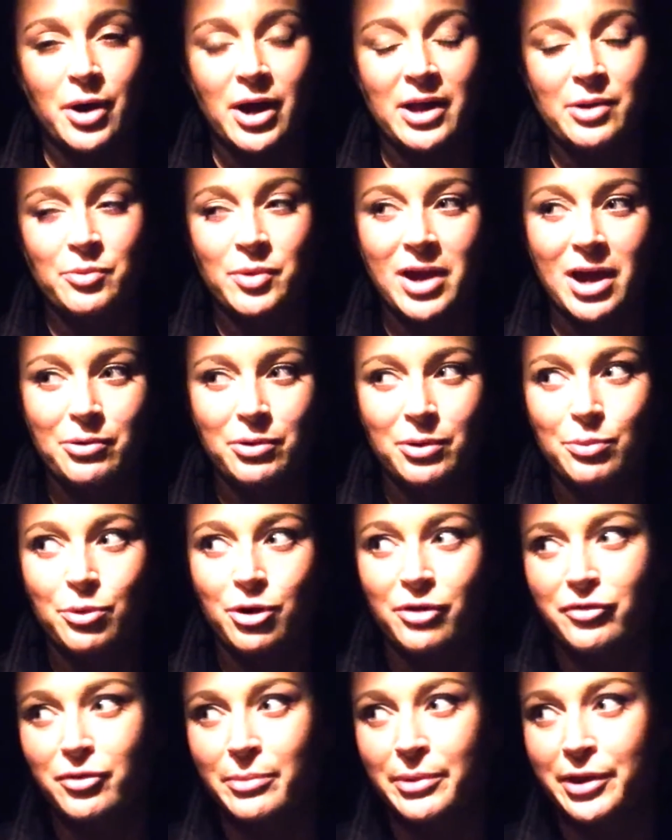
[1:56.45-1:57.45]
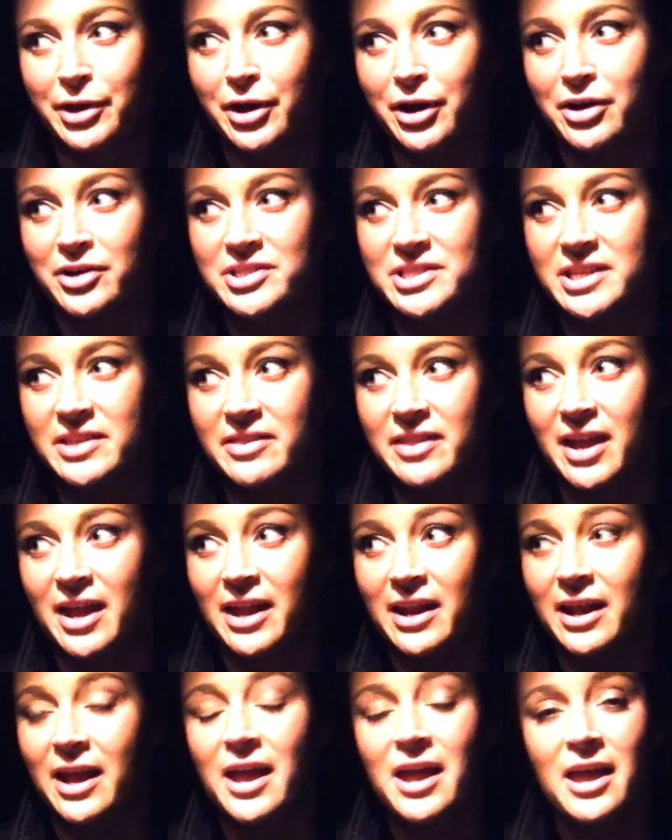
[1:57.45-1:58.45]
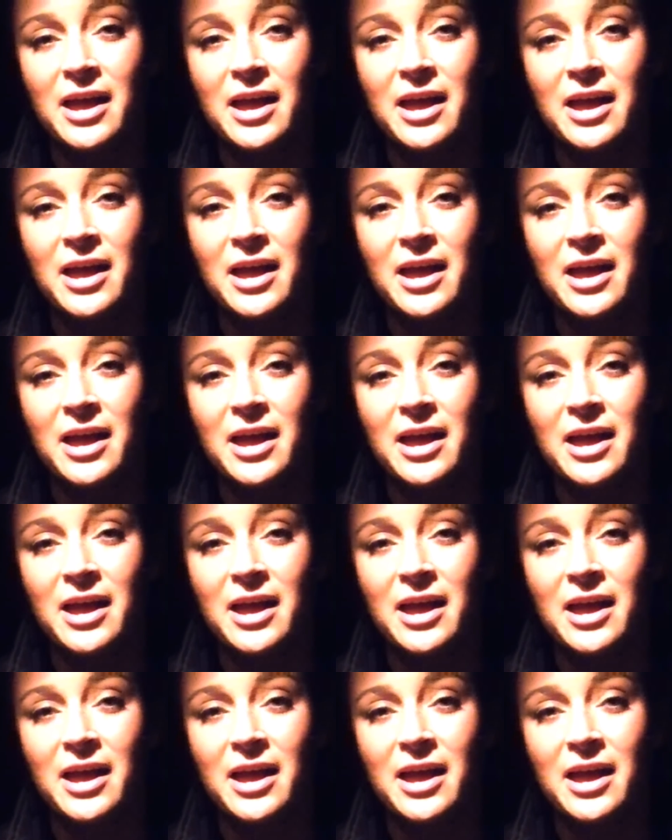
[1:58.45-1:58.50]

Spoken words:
and we got a report from the nurse, and then